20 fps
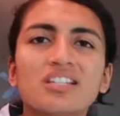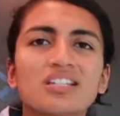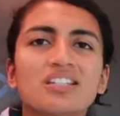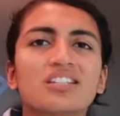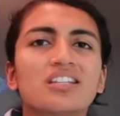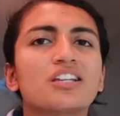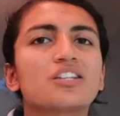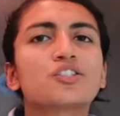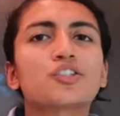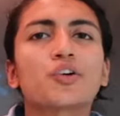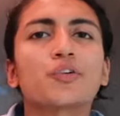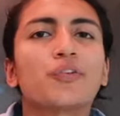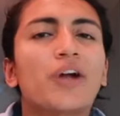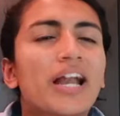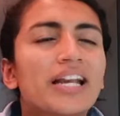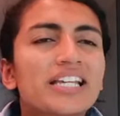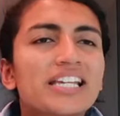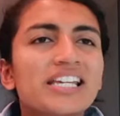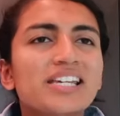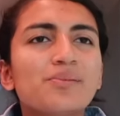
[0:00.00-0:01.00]
these things
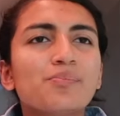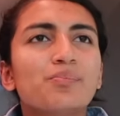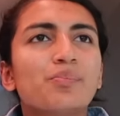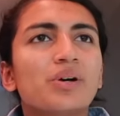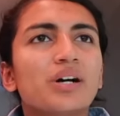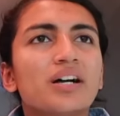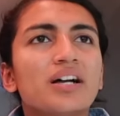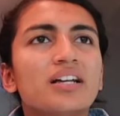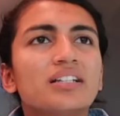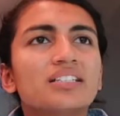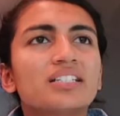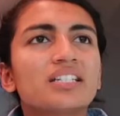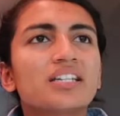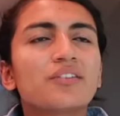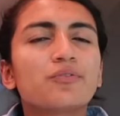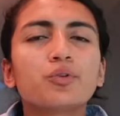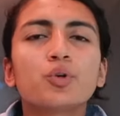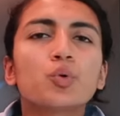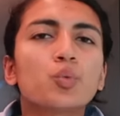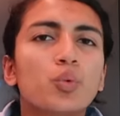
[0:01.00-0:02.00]
already, but
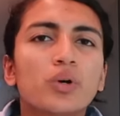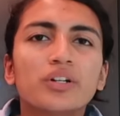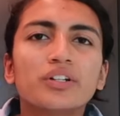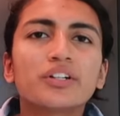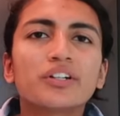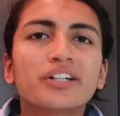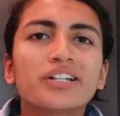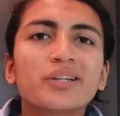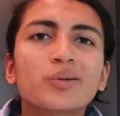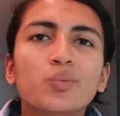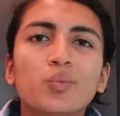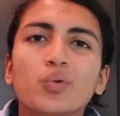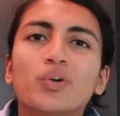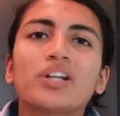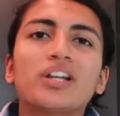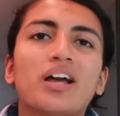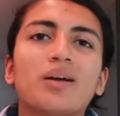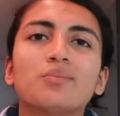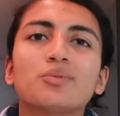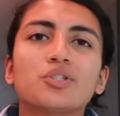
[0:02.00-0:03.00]
if you're wondering
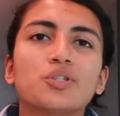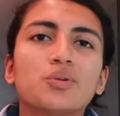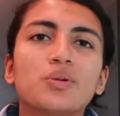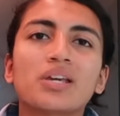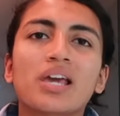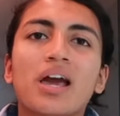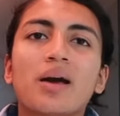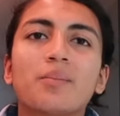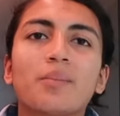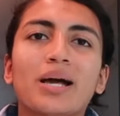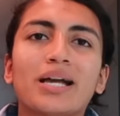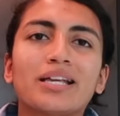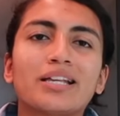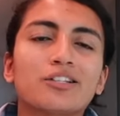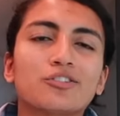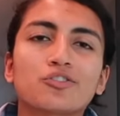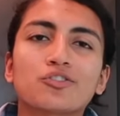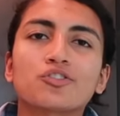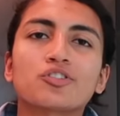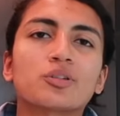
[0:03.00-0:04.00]
what I'm doing at my
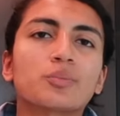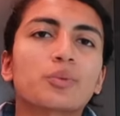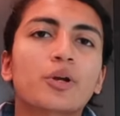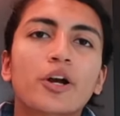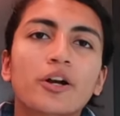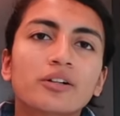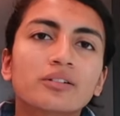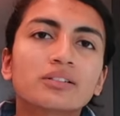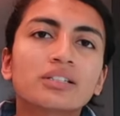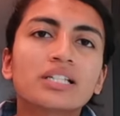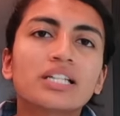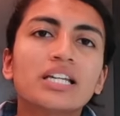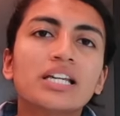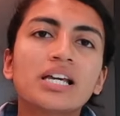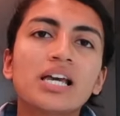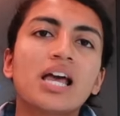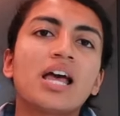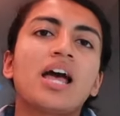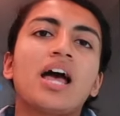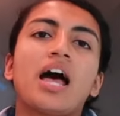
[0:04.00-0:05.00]
internship
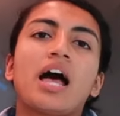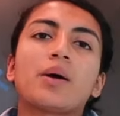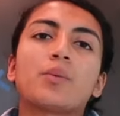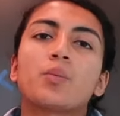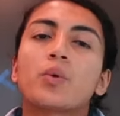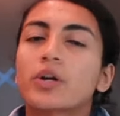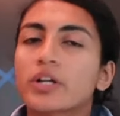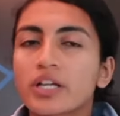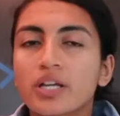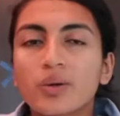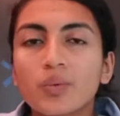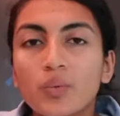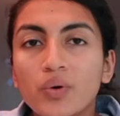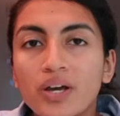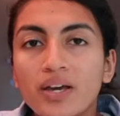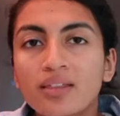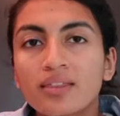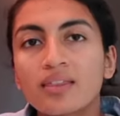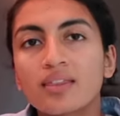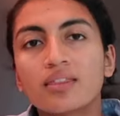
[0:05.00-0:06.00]
currently, I'm working
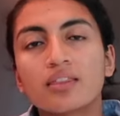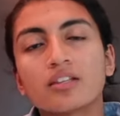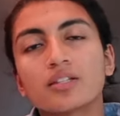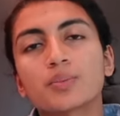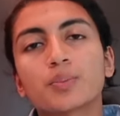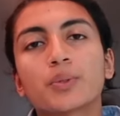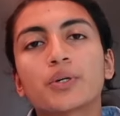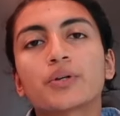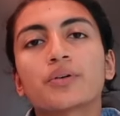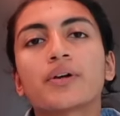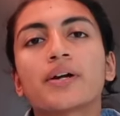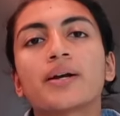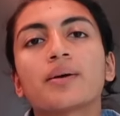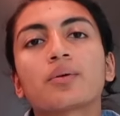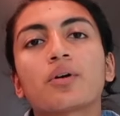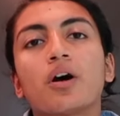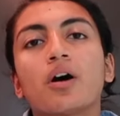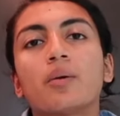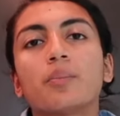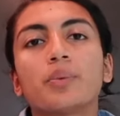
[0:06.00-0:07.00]
with this
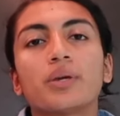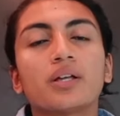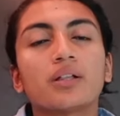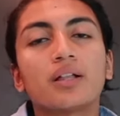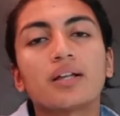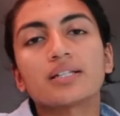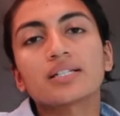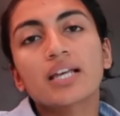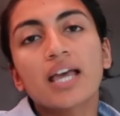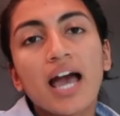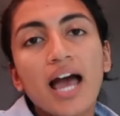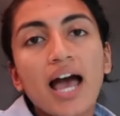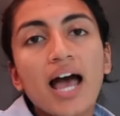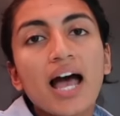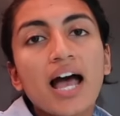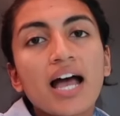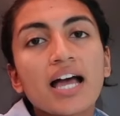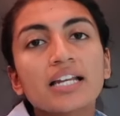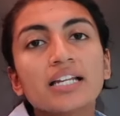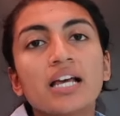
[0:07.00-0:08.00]
program called
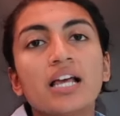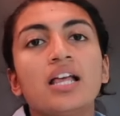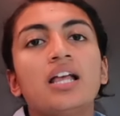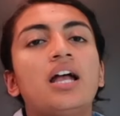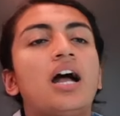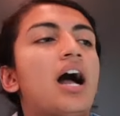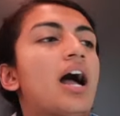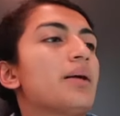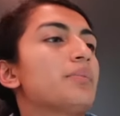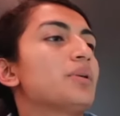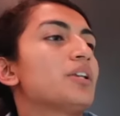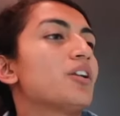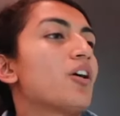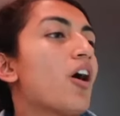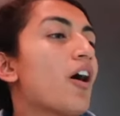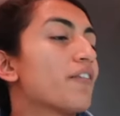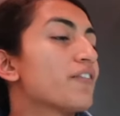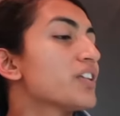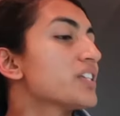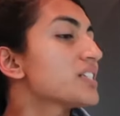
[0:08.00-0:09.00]
PLS-CADD. I'm in an
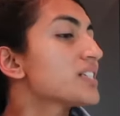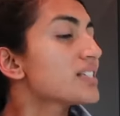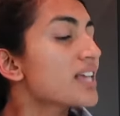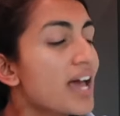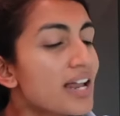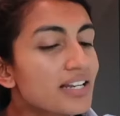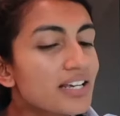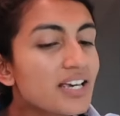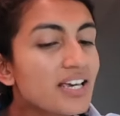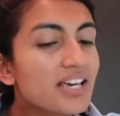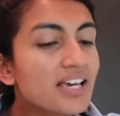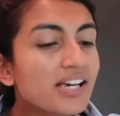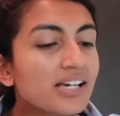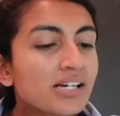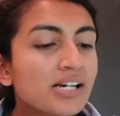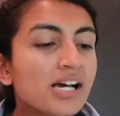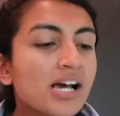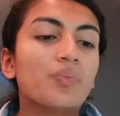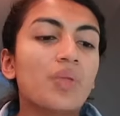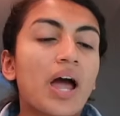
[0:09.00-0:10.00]
office
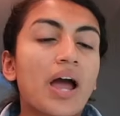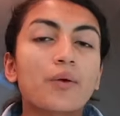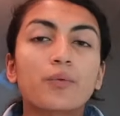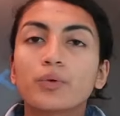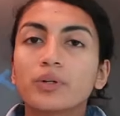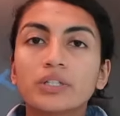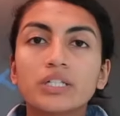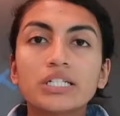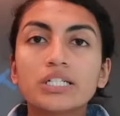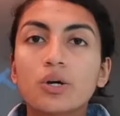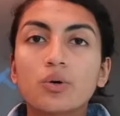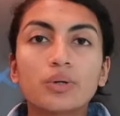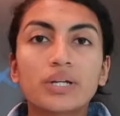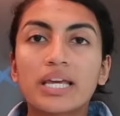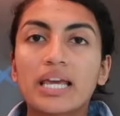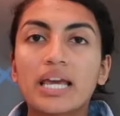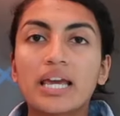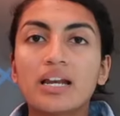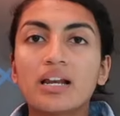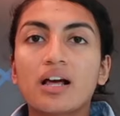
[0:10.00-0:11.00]
setting. I really don't
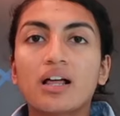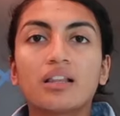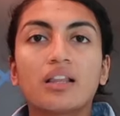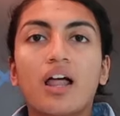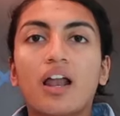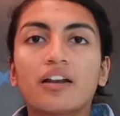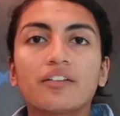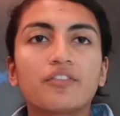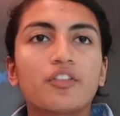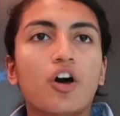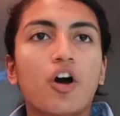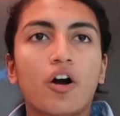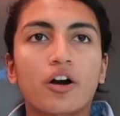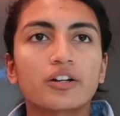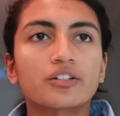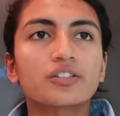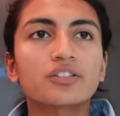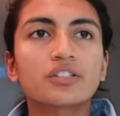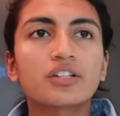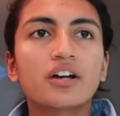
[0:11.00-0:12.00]
get a lot of the
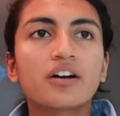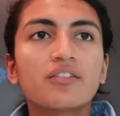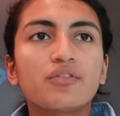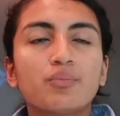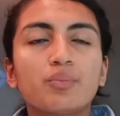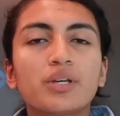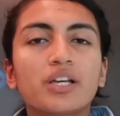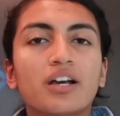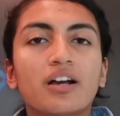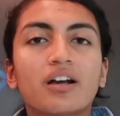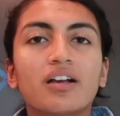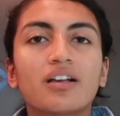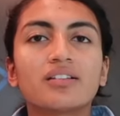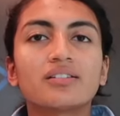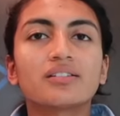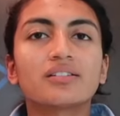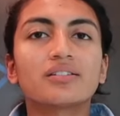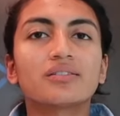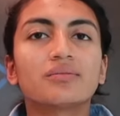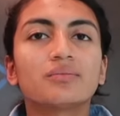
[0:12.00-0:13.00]
hard stuff
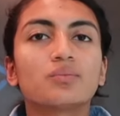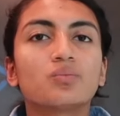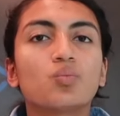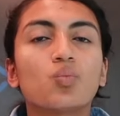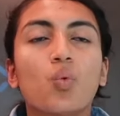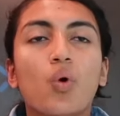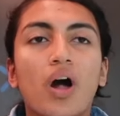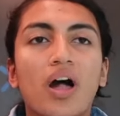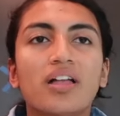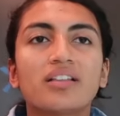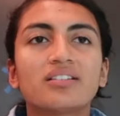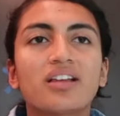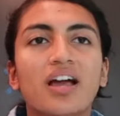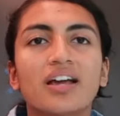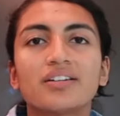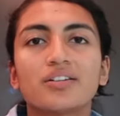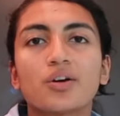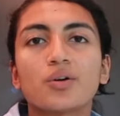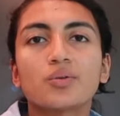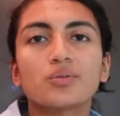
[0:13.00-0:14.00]
because one,
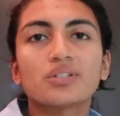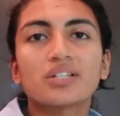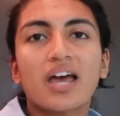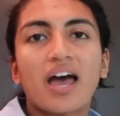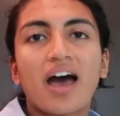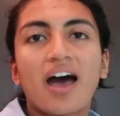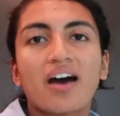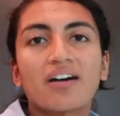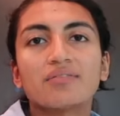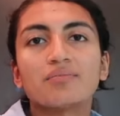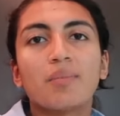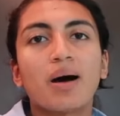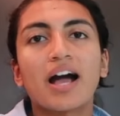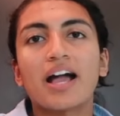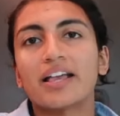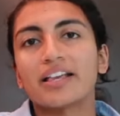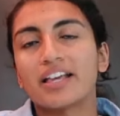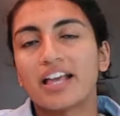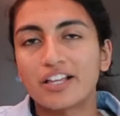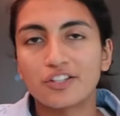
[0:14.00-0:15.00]
I don't have
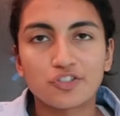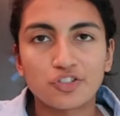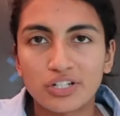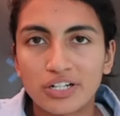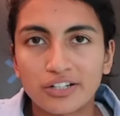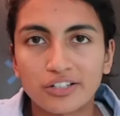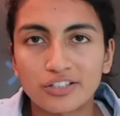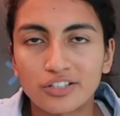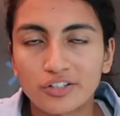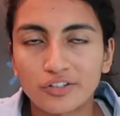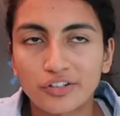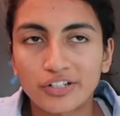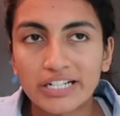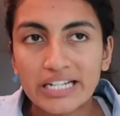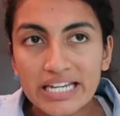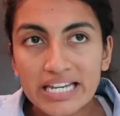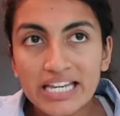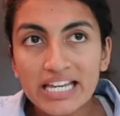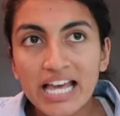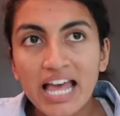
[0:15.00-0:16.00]
my engineering
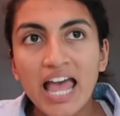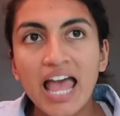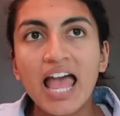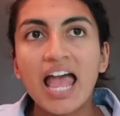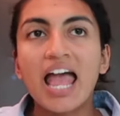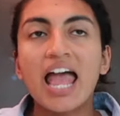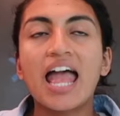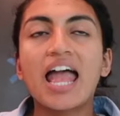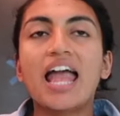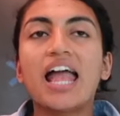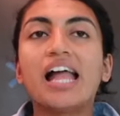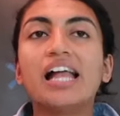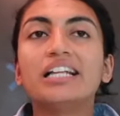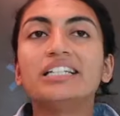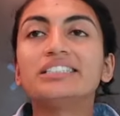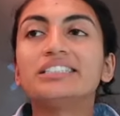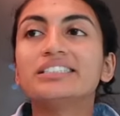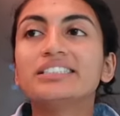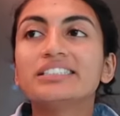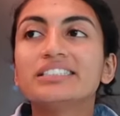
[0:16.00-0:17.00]
degree,
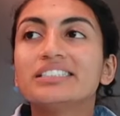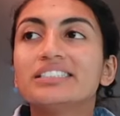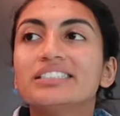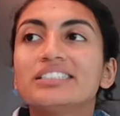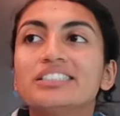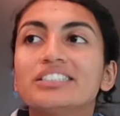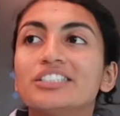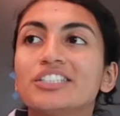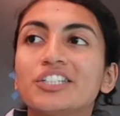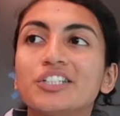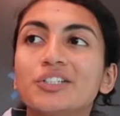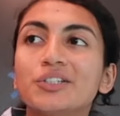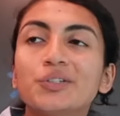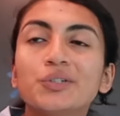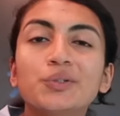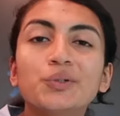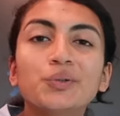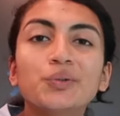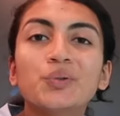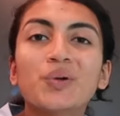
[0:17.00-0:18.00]
and
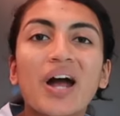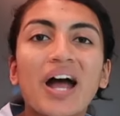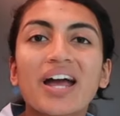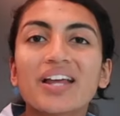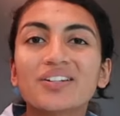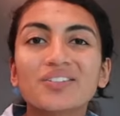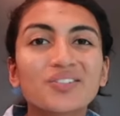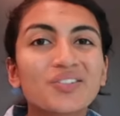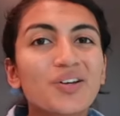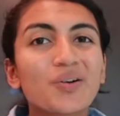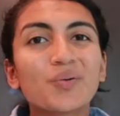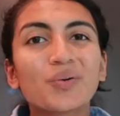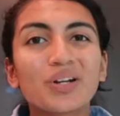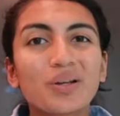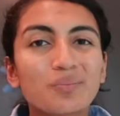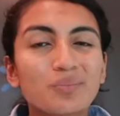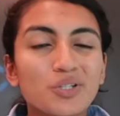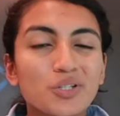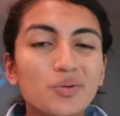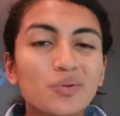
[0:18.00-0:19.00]
two, I don't know what
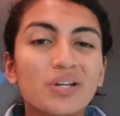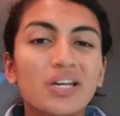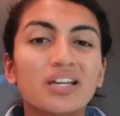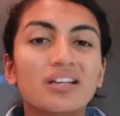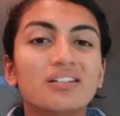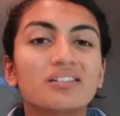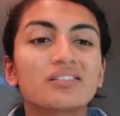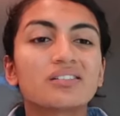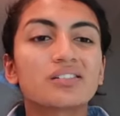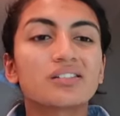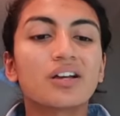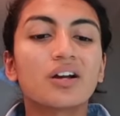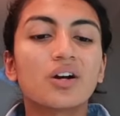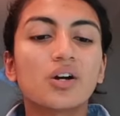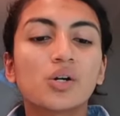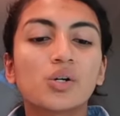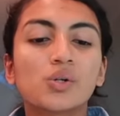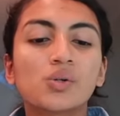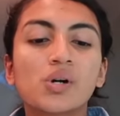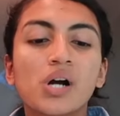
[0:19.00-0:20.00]
I'm doing.
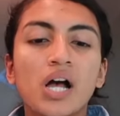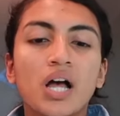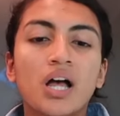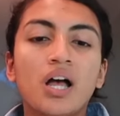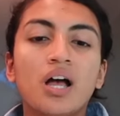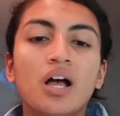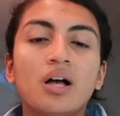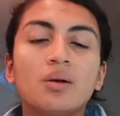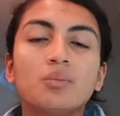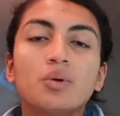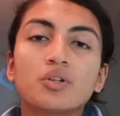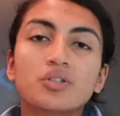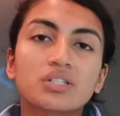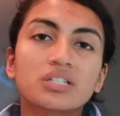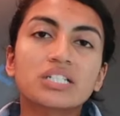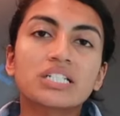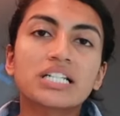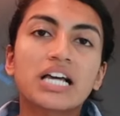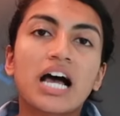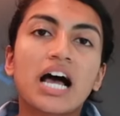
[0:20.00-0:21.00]
So most
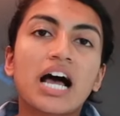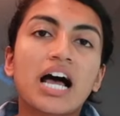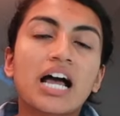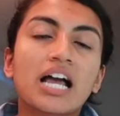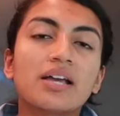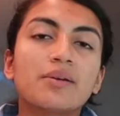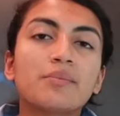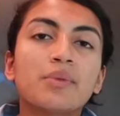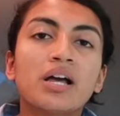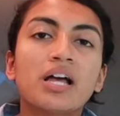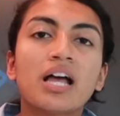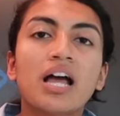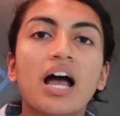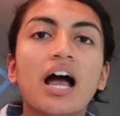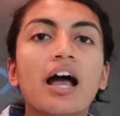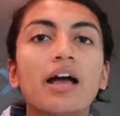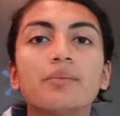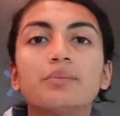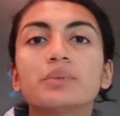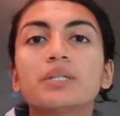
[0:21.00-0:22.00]
of the time,
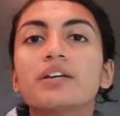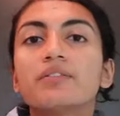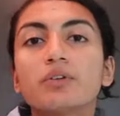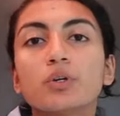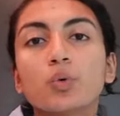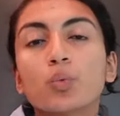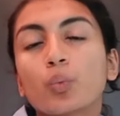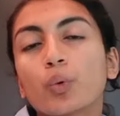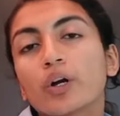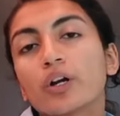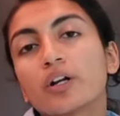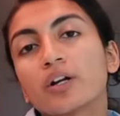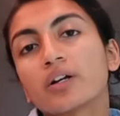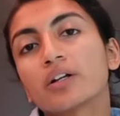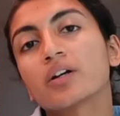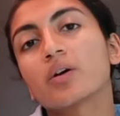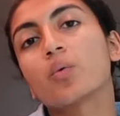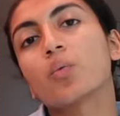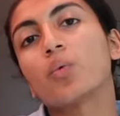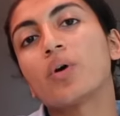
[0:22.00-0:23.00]
I'm giving
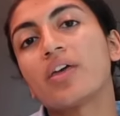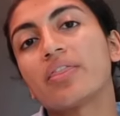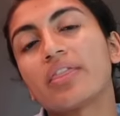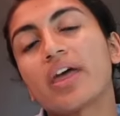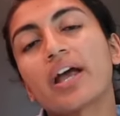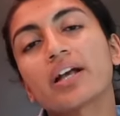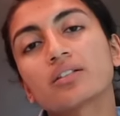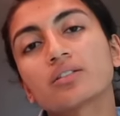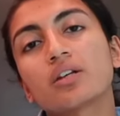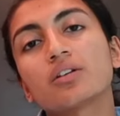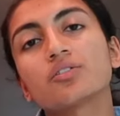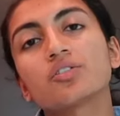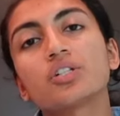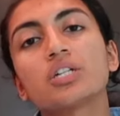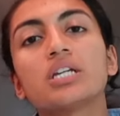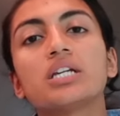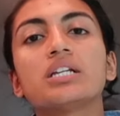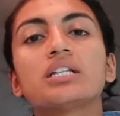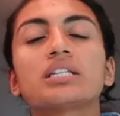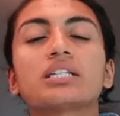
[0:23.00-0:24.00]
work with Excel
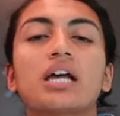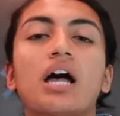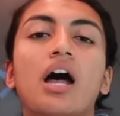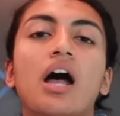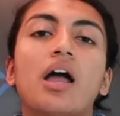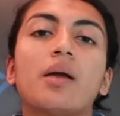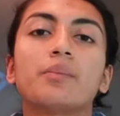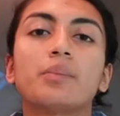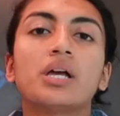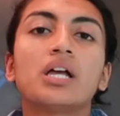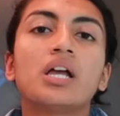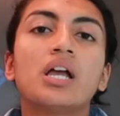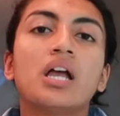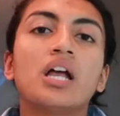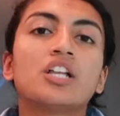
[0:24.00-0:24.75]
sheets, I'm